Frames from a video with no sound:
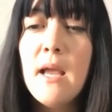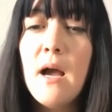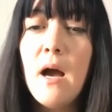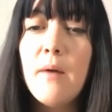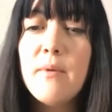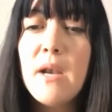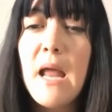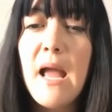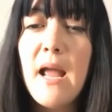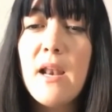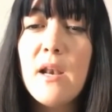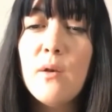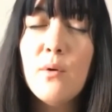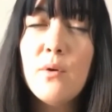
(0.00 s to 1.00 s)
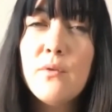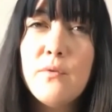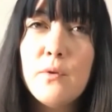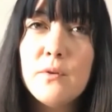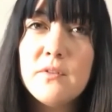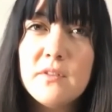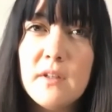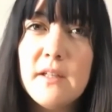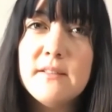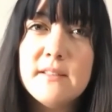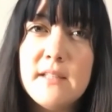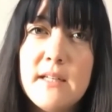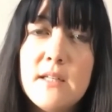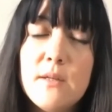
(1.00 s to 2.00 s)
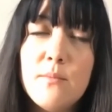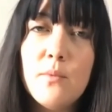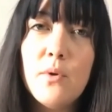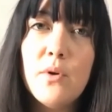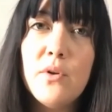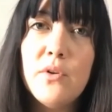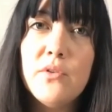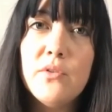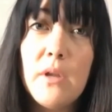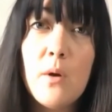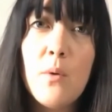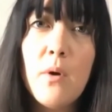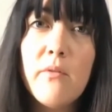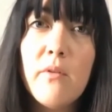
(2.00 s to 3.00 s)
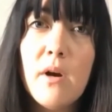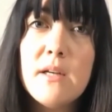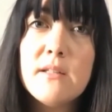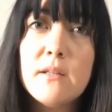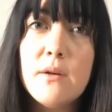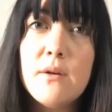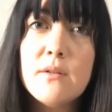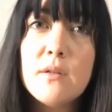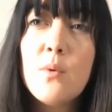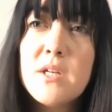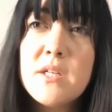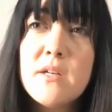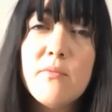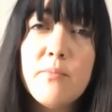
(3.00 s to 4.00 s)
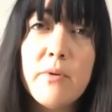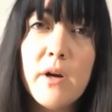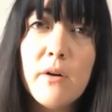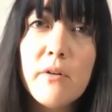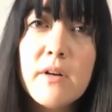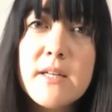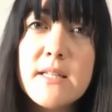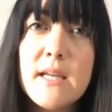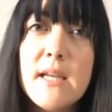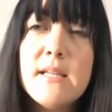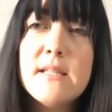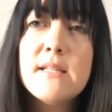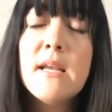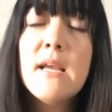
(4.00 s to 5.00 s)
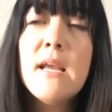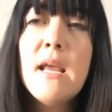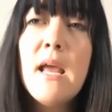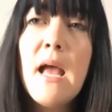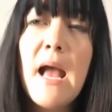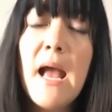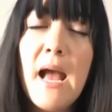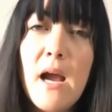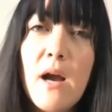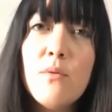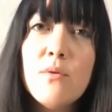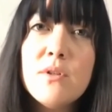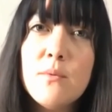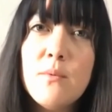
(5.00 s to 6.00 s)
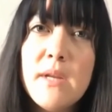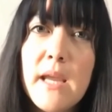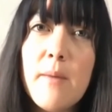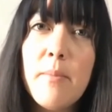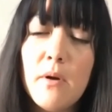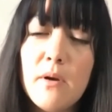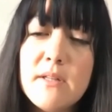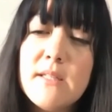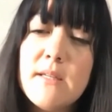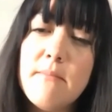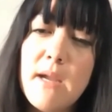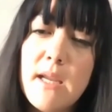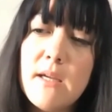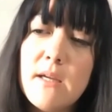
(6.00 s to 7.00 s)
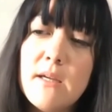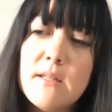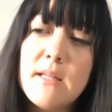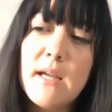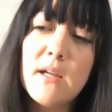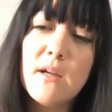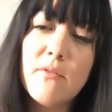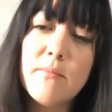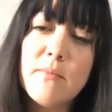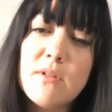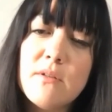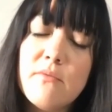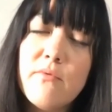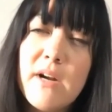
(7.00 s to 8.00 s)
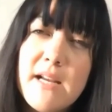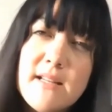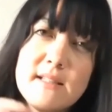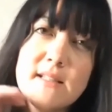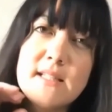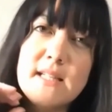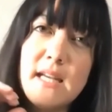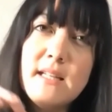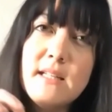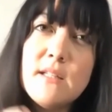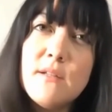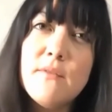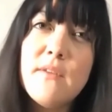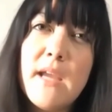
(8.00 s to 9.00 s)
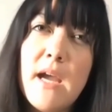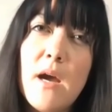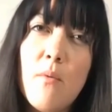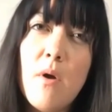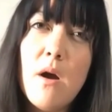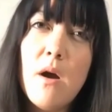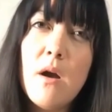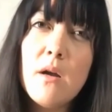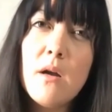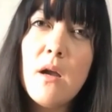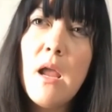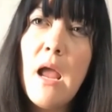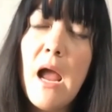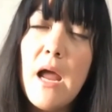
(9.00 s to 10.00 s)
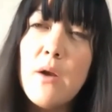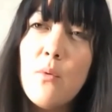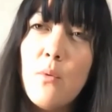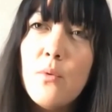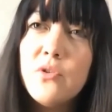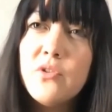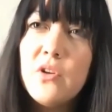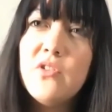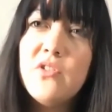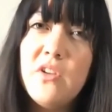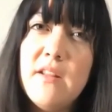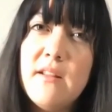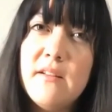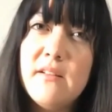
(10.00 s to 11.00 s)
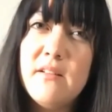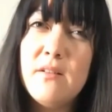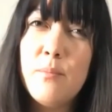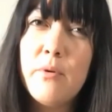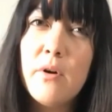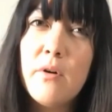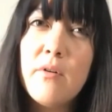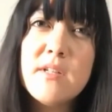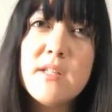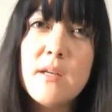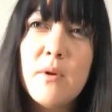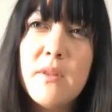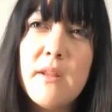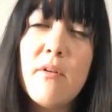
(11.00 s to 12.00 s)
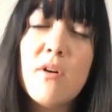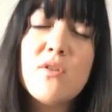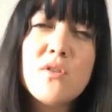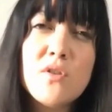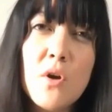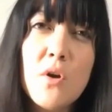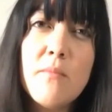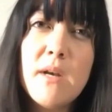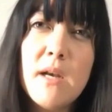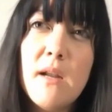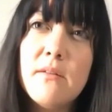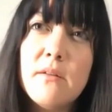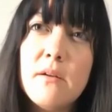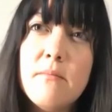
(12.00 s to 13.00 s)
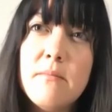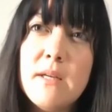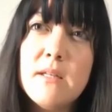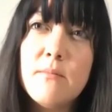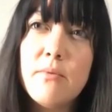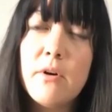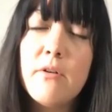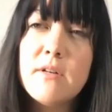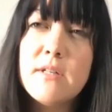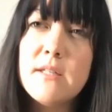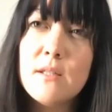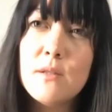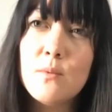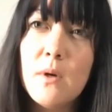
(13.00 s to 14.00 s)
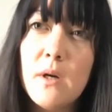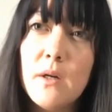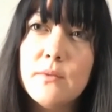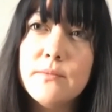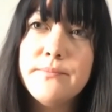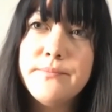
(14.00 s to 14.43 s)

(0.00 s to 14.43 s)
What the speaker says: I mean, Lord Forsyth said it was, and quite rightly so, it's a question of priorities. How do we get policymakers and government to raise the status of care work and also see this as a priority when there are so many other competing priorities as well?